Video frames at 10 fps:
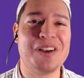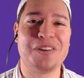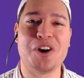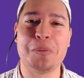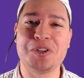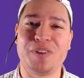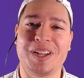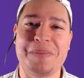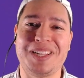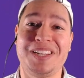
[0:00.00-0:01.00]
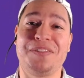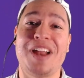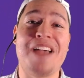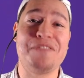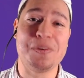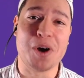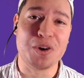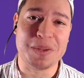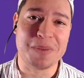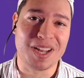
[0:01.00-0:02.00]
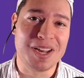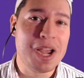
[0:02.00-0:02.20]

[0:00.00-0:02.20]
almost recommend it for every Pokemon